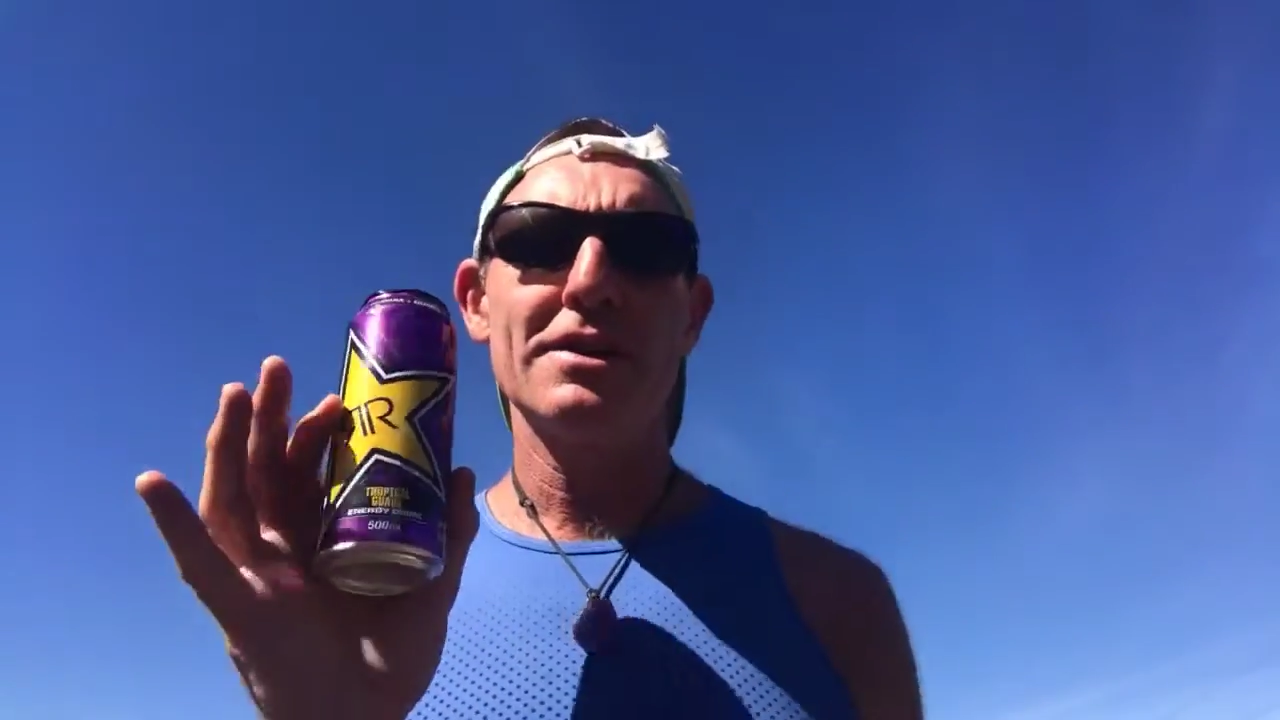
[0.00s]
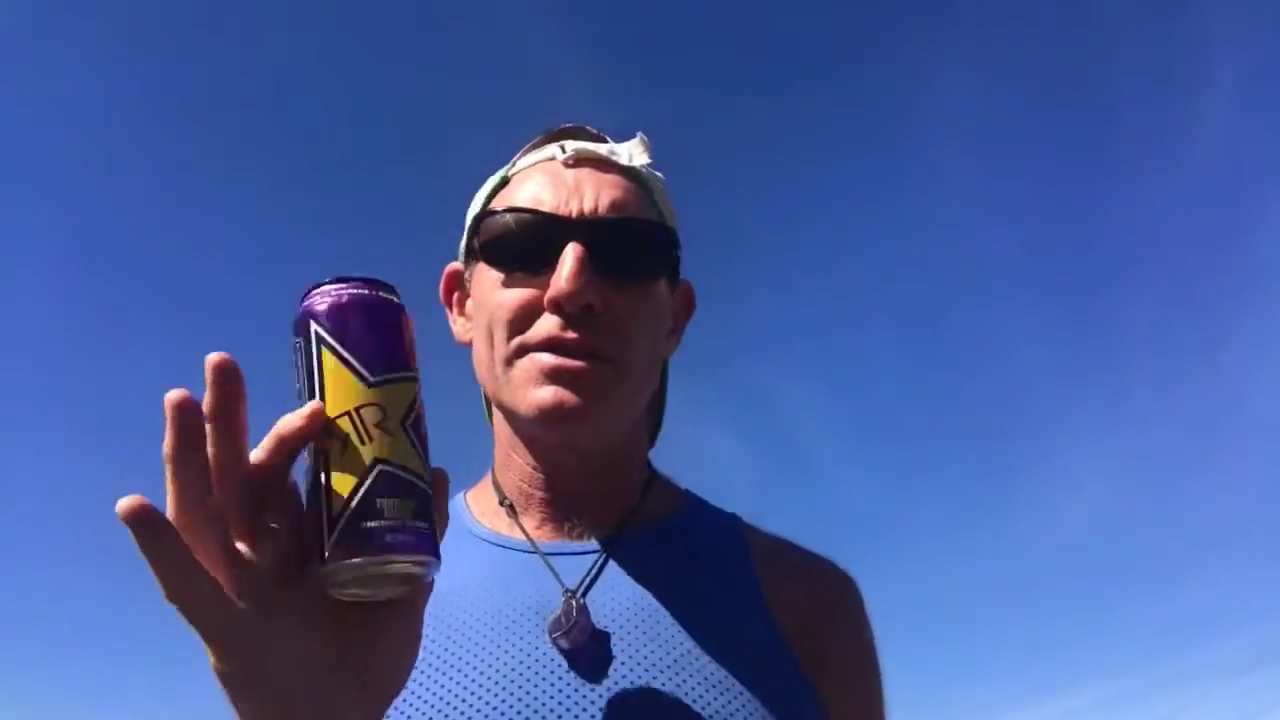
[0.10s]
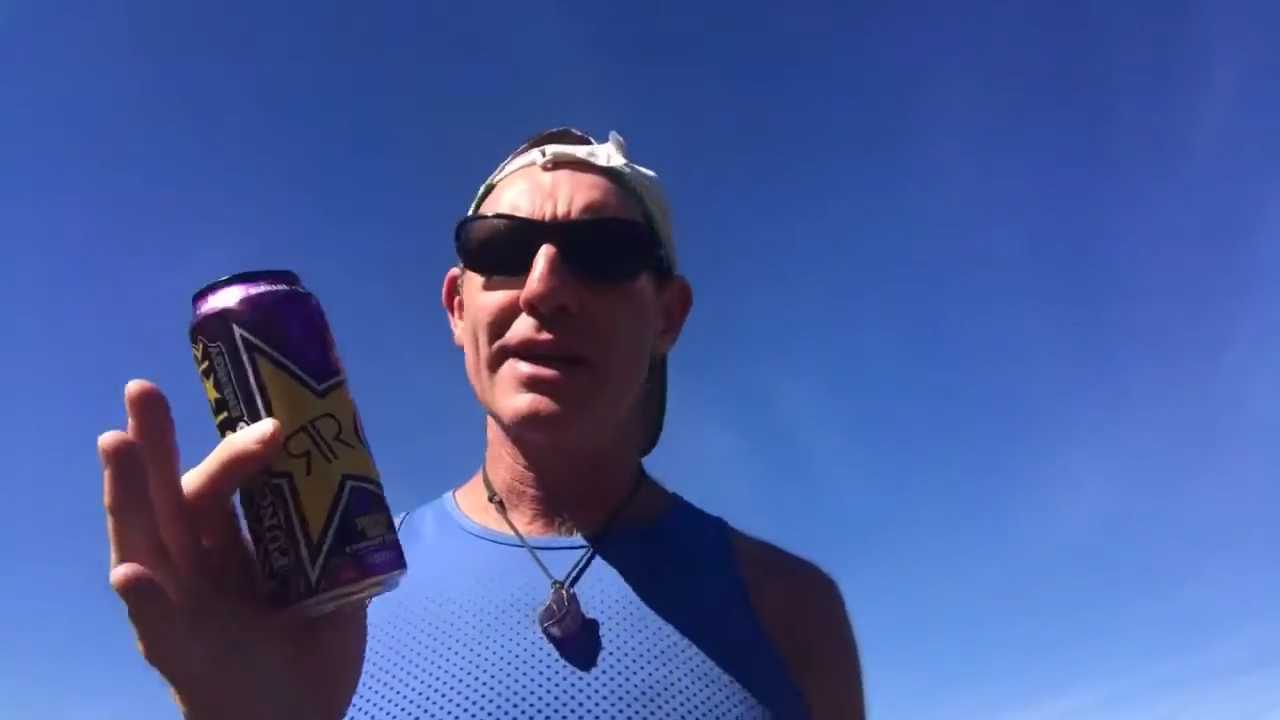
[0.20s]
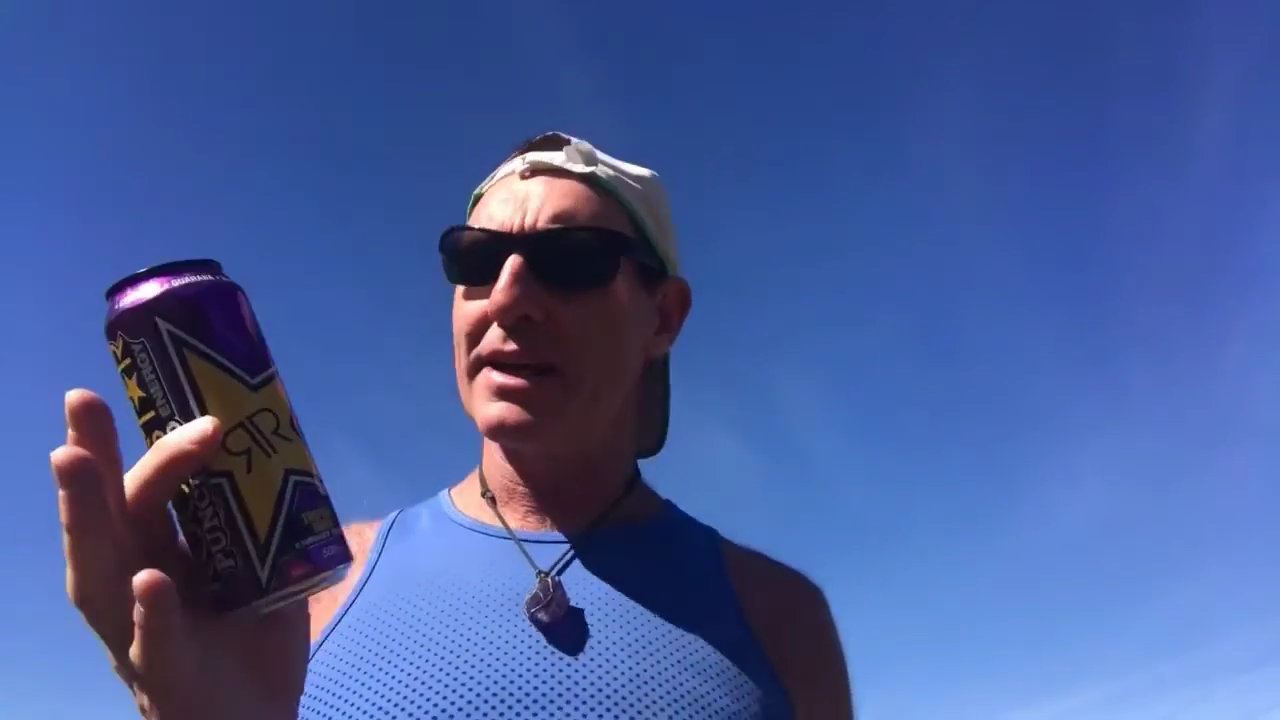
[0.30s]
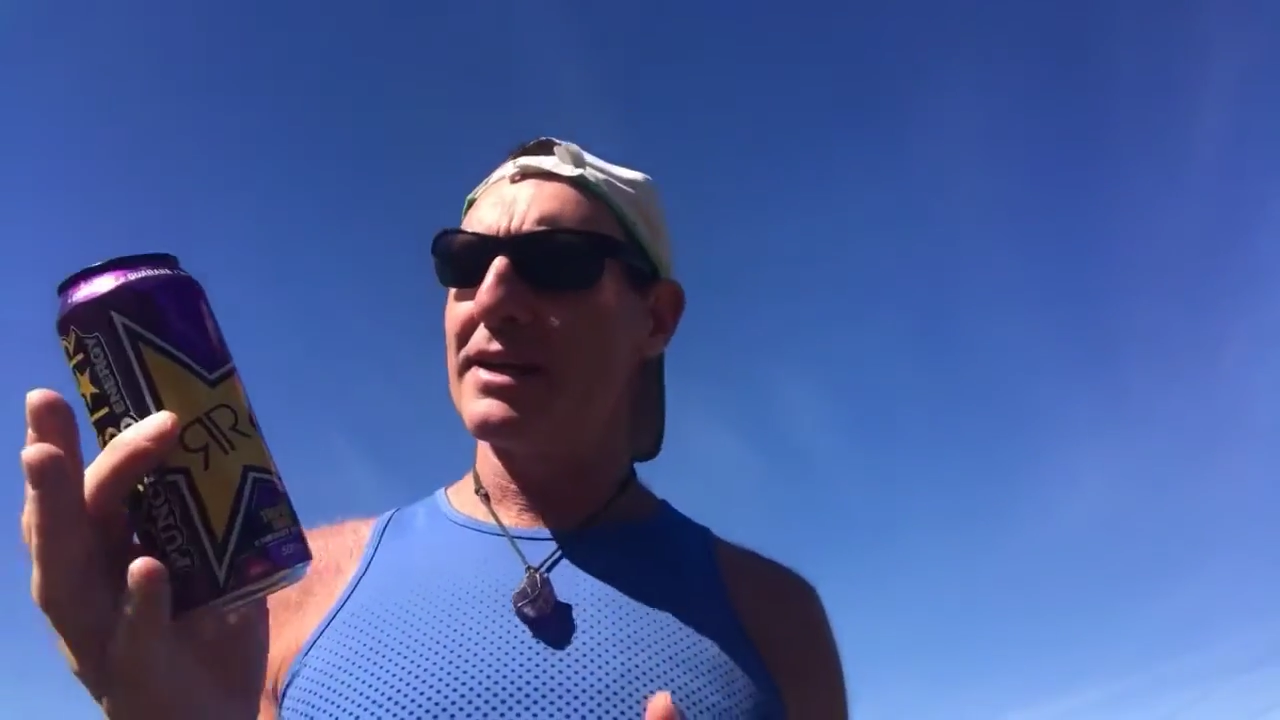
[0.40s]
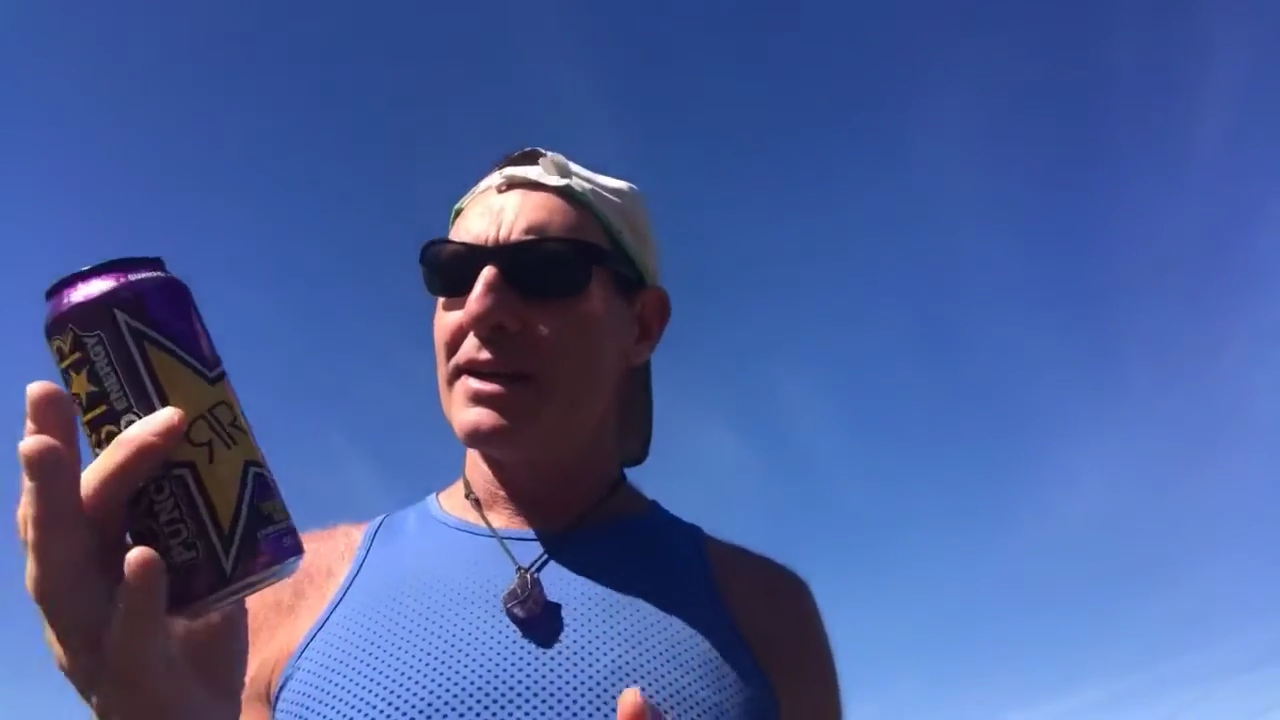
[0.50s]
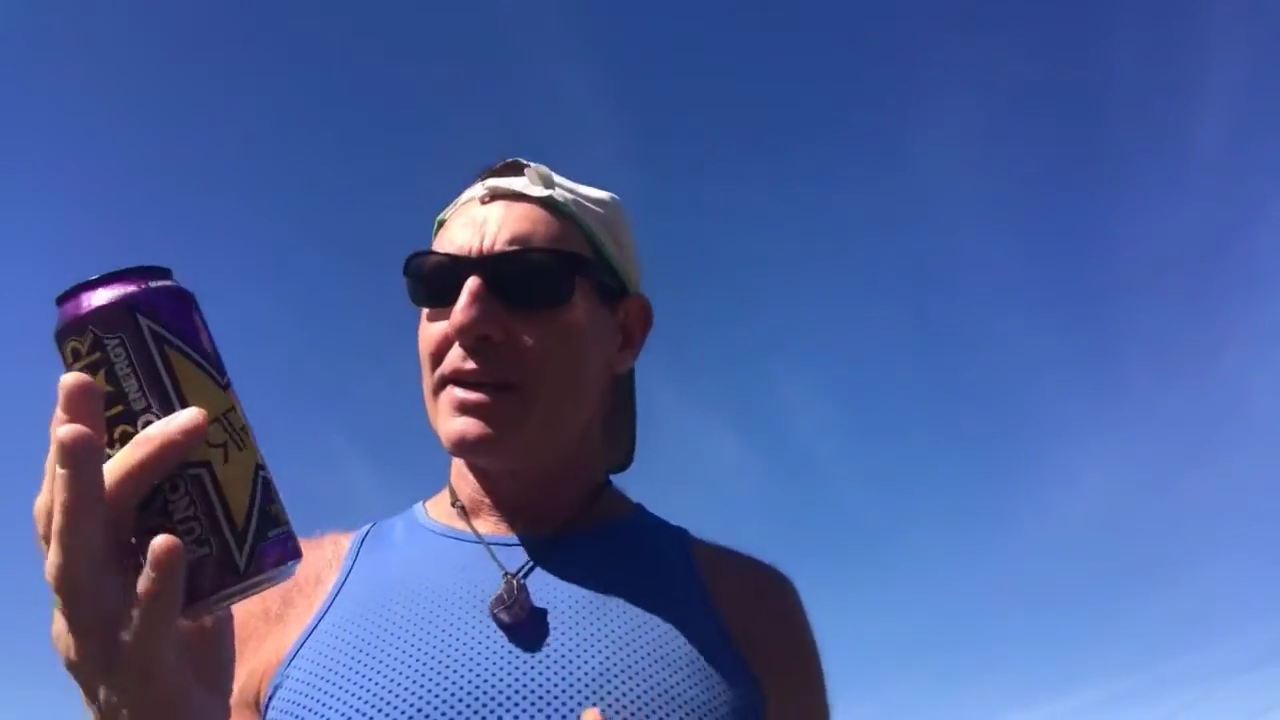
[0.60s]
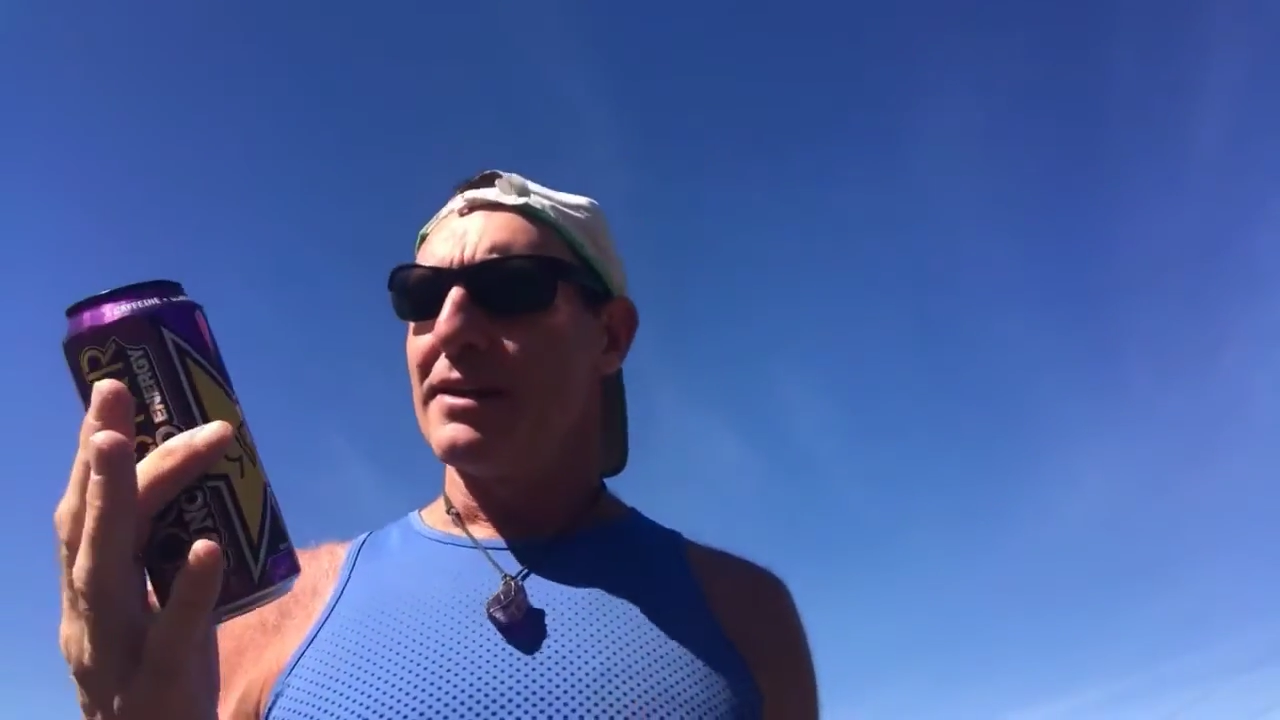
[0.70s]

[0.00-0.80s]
to say,